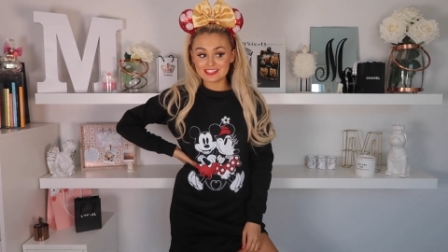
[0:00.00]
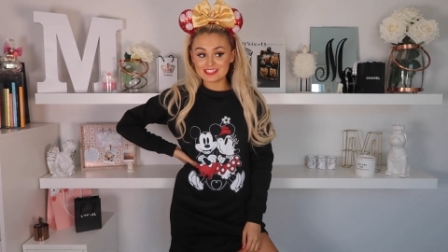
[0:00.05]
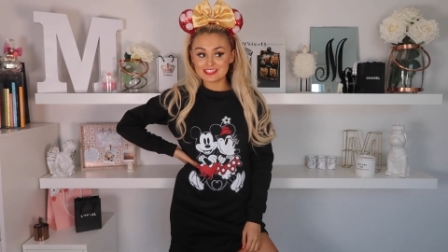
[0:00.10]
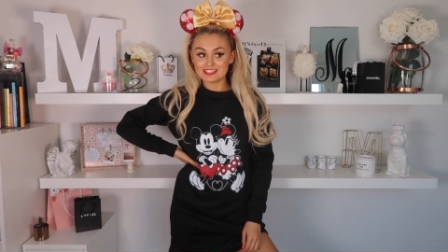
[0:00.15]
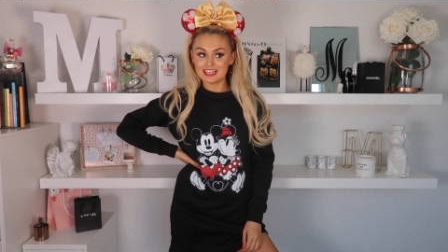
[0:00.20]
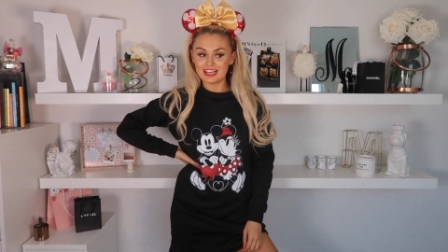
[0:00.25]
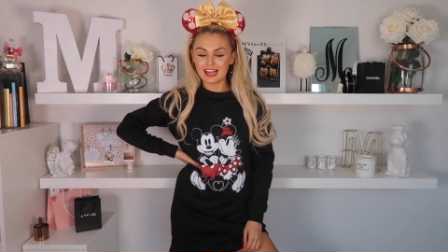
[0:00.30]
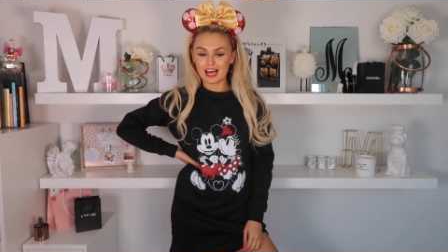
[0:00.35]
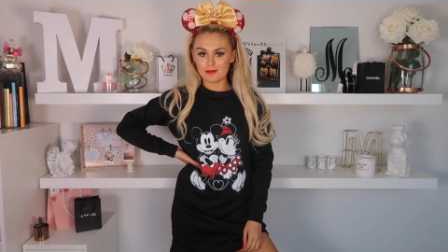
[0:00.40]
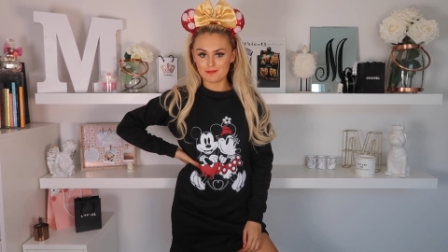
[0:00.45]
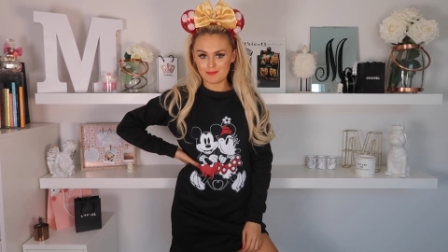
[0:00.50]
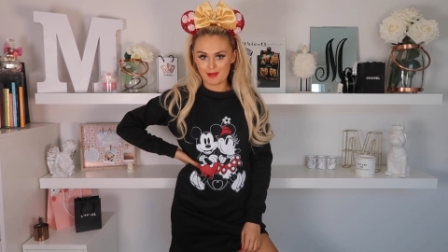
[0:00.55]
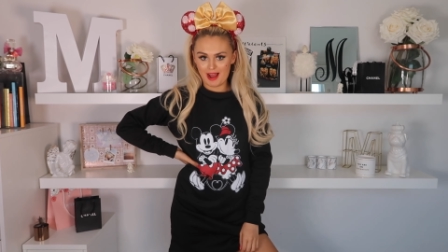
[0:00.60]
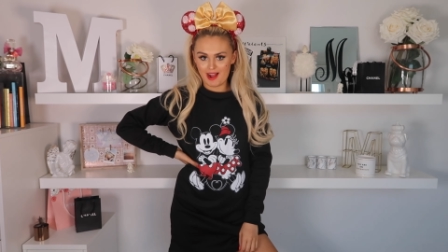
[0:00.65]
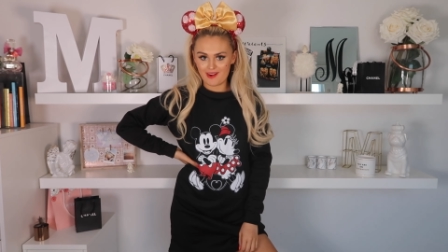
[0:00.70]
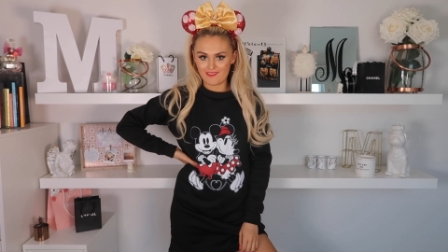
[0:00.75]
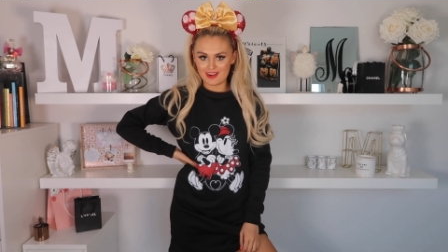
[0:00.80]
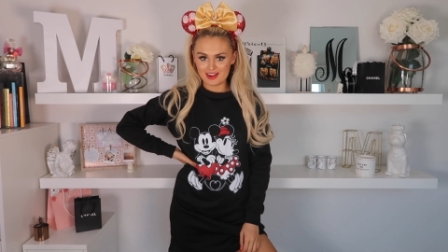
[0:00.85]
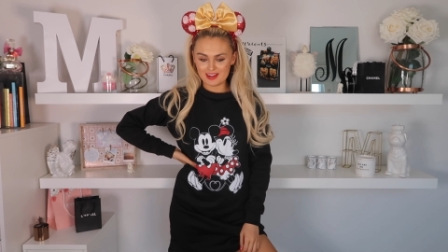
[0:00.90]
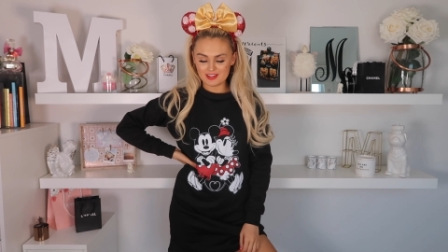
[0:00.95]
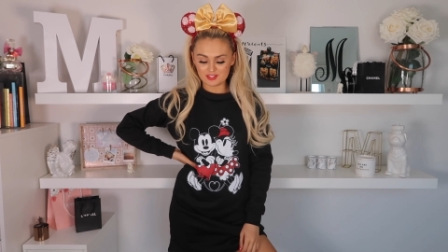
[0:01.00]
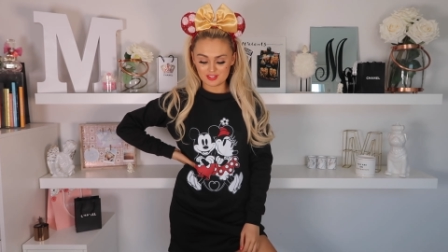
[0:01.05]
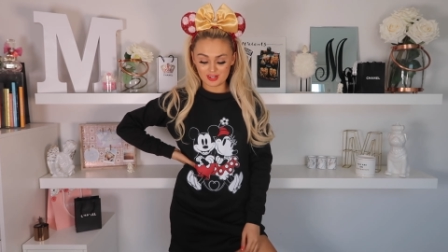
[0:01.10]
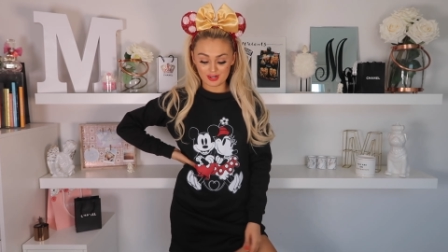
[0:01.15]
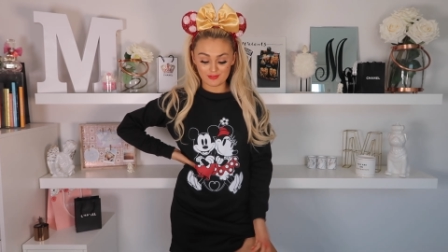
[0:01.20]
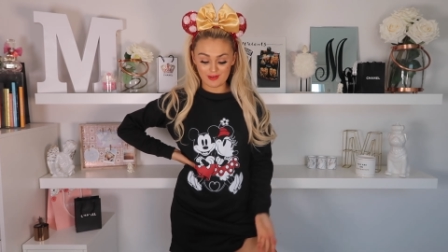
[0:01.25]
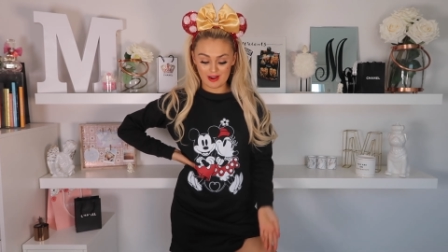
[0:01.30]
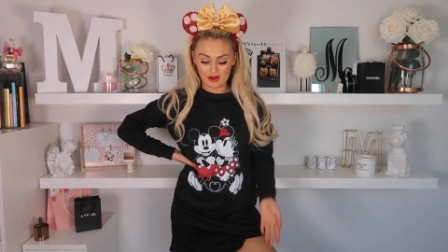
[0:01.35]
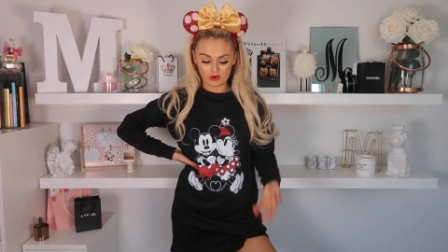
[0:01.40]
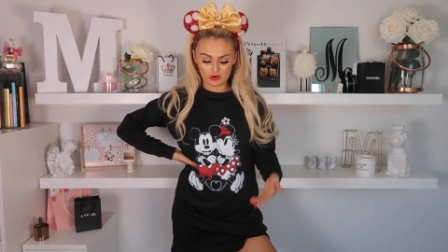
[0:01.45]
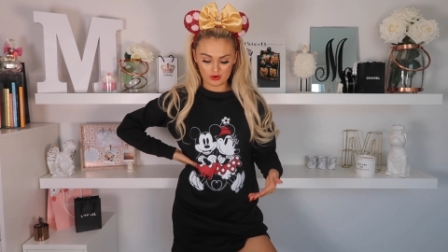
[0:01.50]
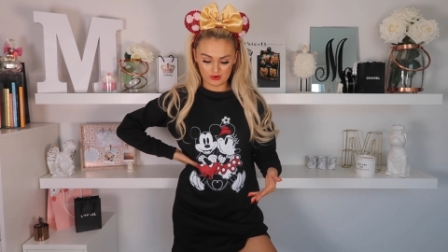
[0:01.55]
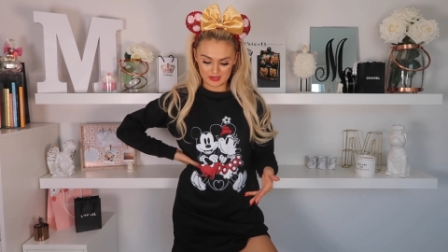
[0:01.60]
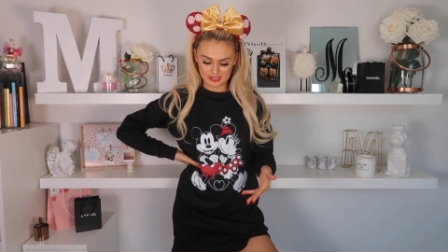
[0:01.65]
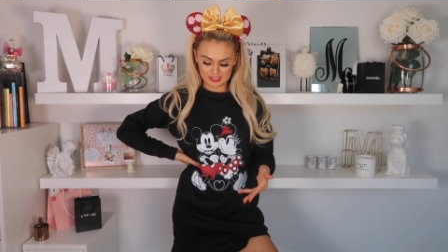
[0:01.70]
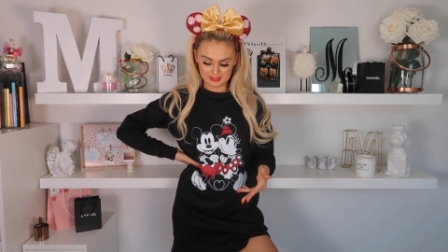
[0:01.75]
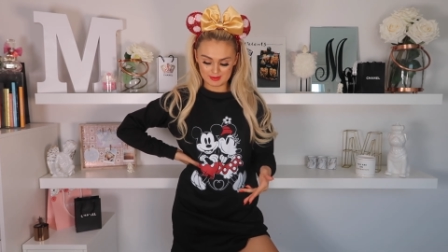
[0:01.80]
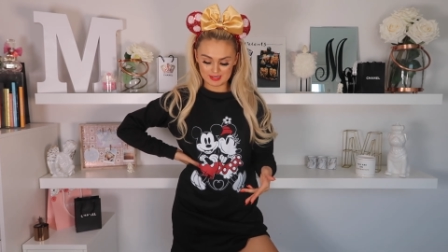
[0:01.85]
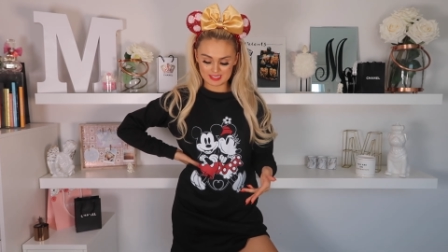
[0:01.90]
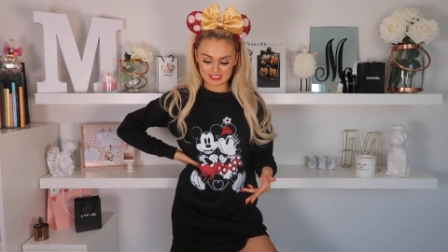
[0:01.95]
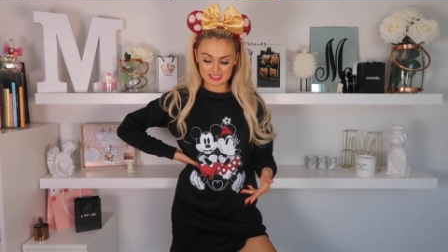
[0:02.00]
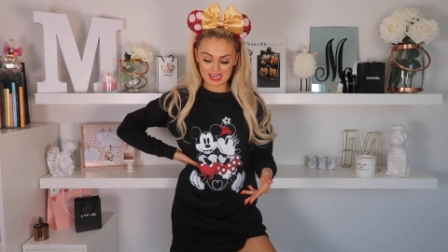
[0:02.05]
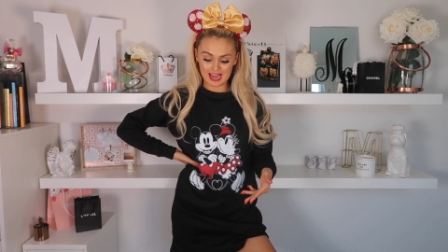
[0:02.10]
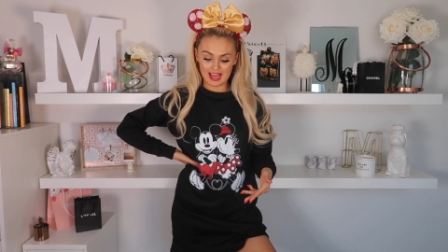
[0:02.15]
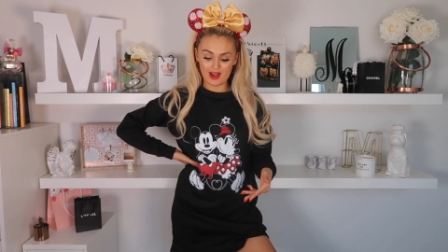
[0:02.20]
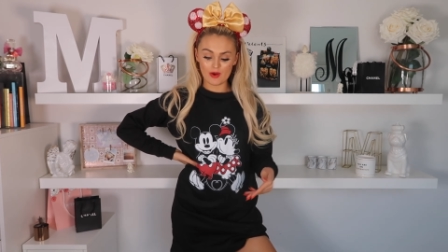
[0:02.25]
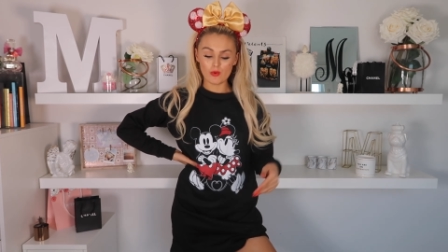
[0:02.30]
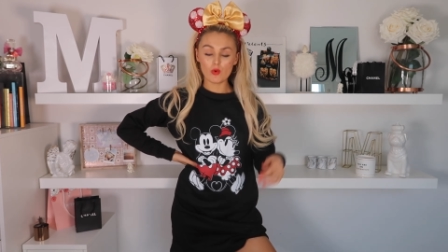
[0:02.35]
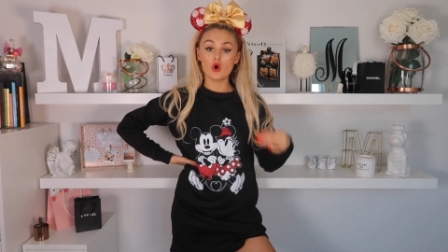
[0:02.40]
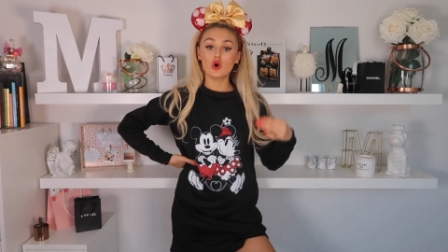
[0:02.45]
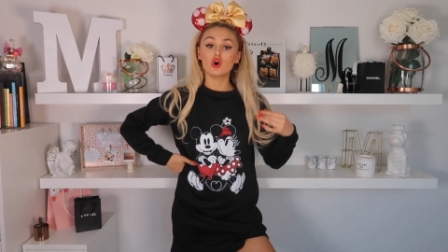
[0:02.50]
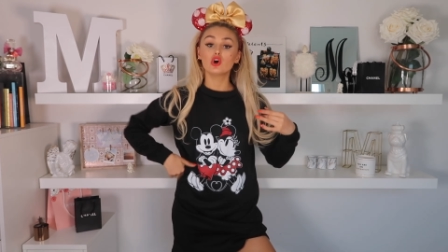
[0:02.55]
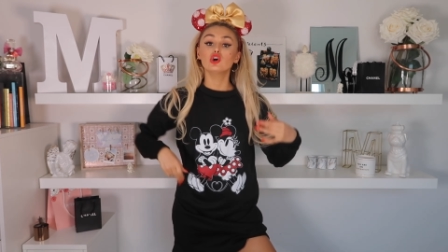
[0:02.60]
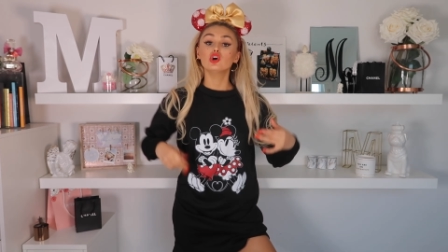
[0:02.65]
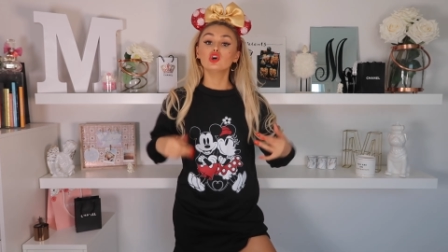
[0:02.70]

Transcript: Disneyland Paris around Christmas now